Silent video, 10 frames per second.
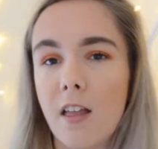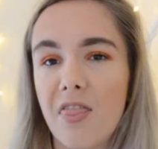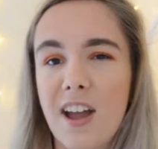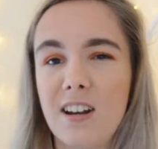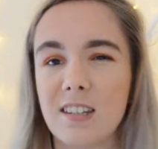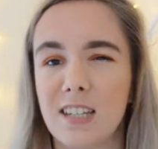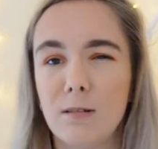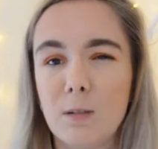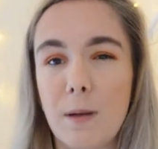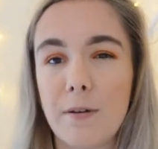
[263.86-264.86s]
they just seem
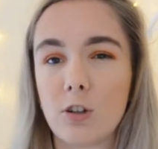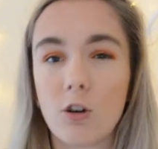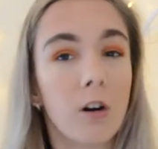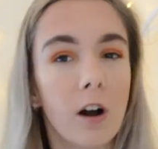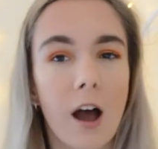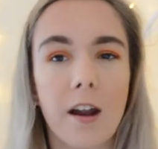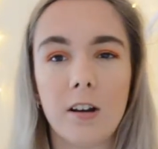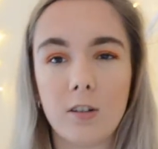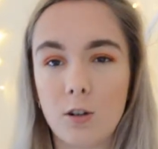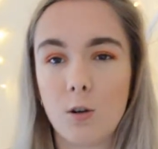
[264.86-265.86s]
to be a bit stronger, and
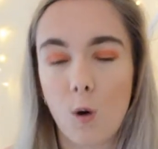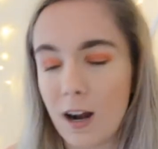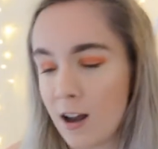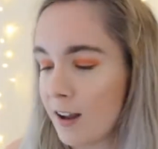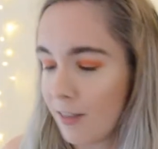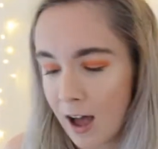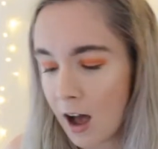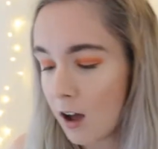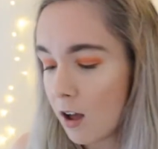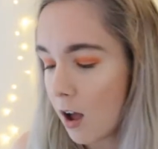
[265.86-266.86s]
I do quite like
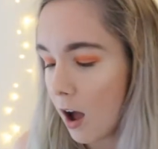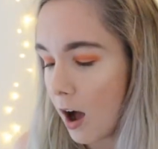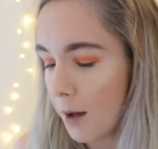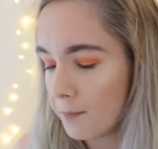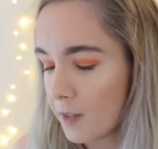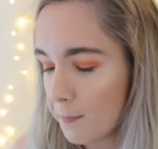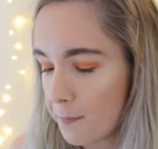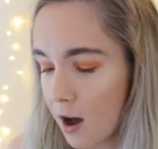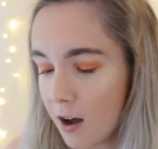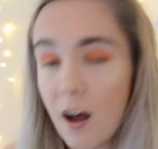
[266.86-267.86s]
that.
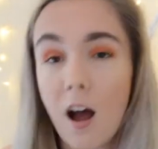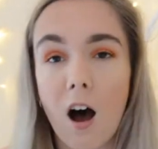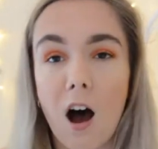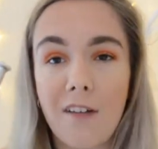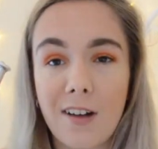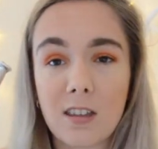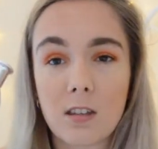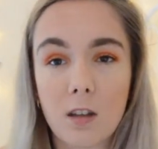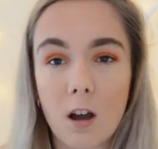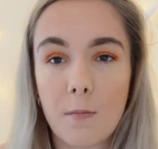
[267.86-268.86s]
But I've had
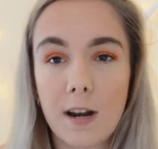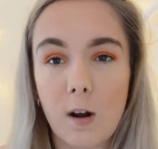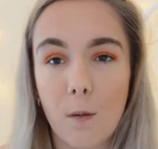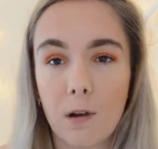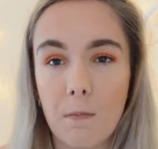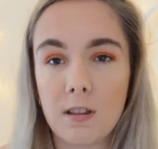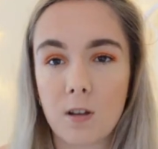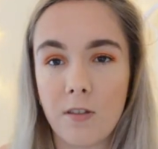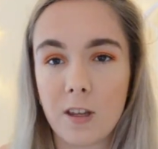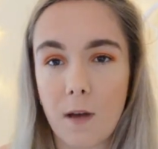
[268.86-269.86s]
so many compliments
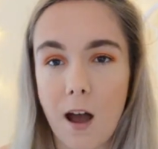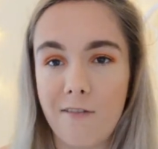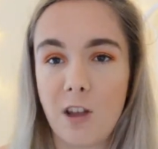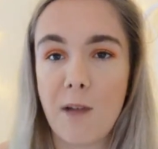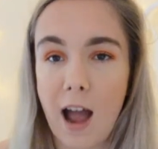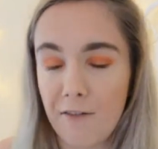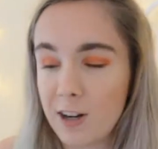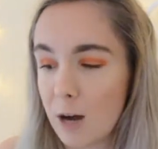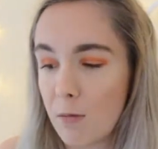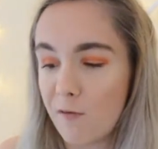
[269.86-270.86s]
on this perfume every
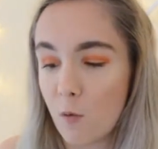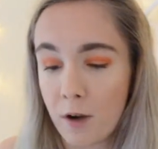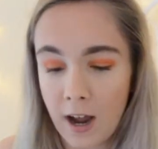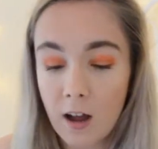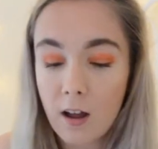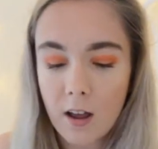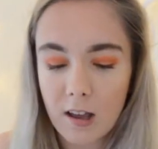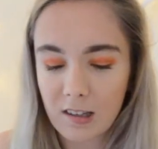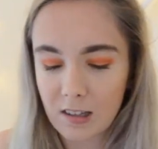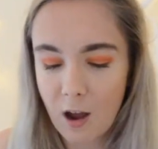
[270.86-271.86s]
time I've worn it,
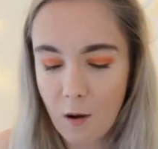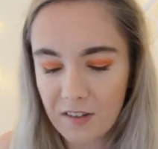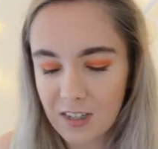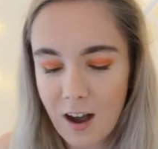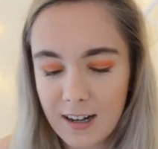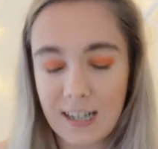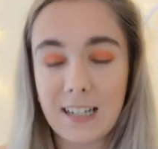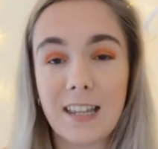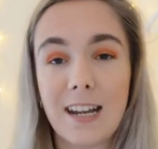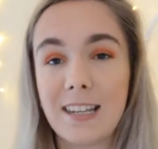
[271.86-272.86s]
so I've
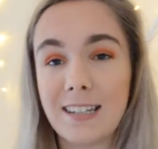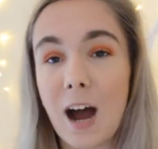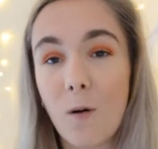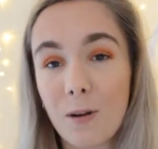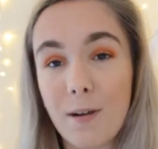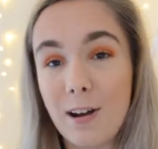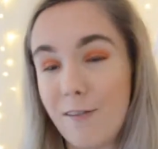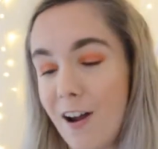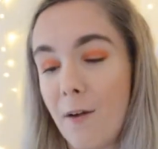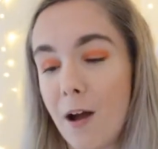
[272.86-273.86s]
decided that it is now one of my new
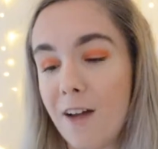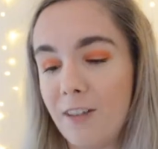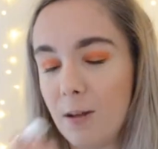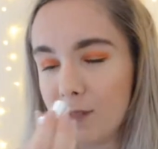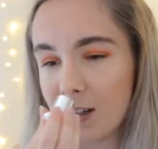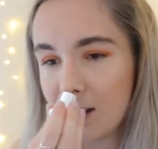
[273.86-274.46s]
favourite perfumes.